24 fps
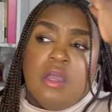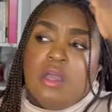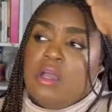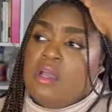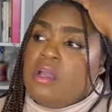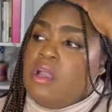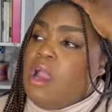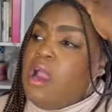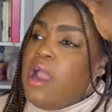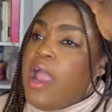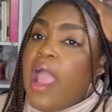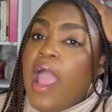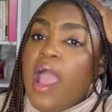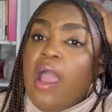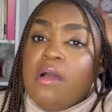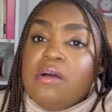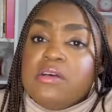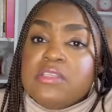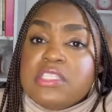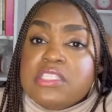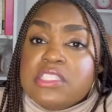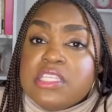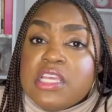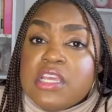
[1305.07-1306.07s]
Girl, how
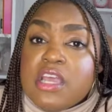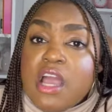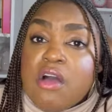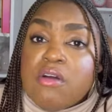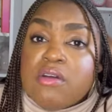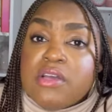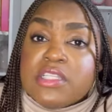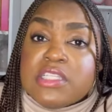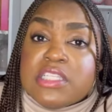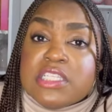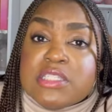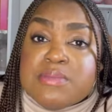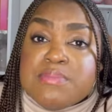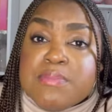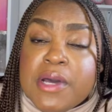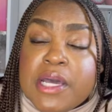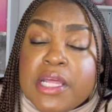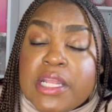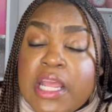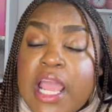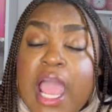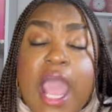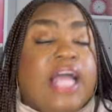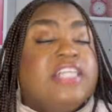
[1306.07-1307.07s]
else is he gonna get this
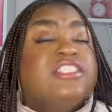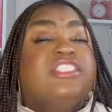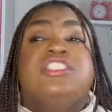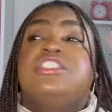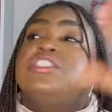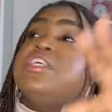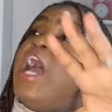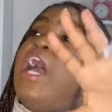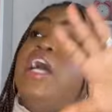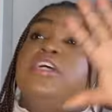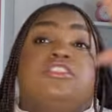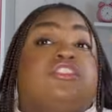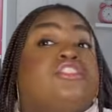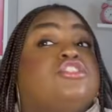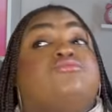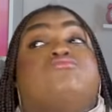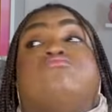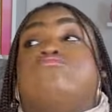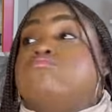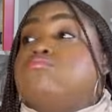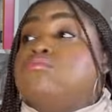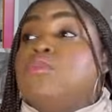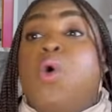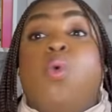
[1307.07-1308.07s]
money?
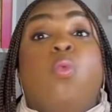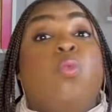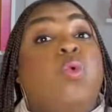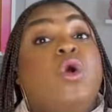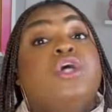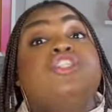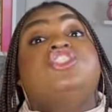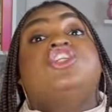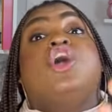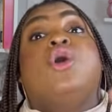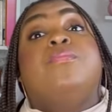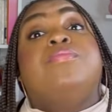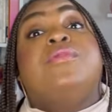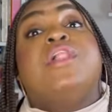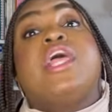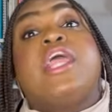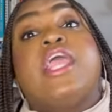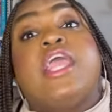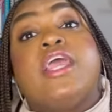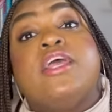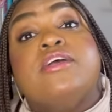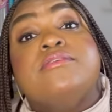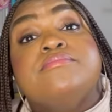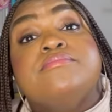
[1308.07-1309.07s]
What's your plan?